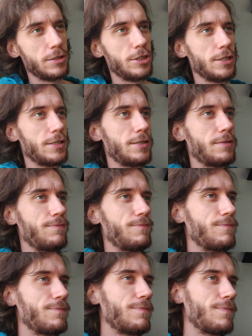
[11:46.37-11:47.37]
just
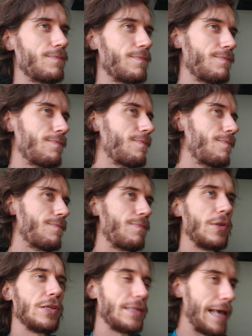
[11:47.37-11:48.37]

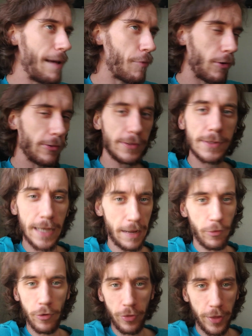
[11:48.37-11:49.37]
the same old
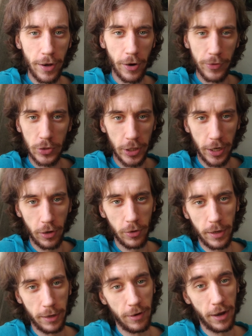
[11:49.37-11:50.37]
thing on the
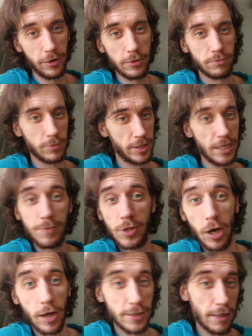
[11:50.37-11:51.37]
channel. I'd rather keep the
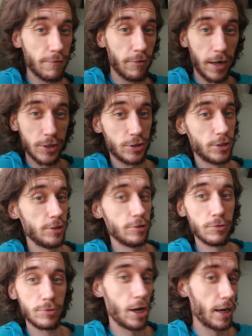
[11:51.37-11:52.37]
content fresh,
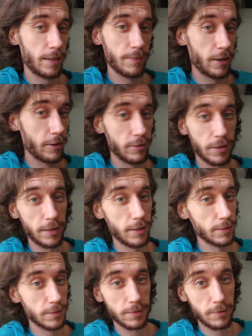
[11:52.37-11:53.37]
new, talking about other
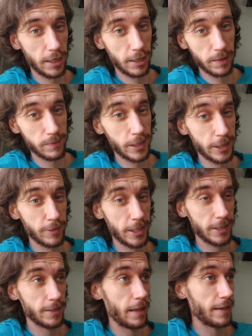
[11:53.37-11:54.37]
things, getting
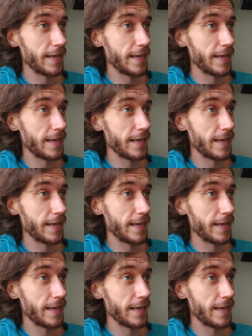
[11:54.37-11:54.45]
everybody,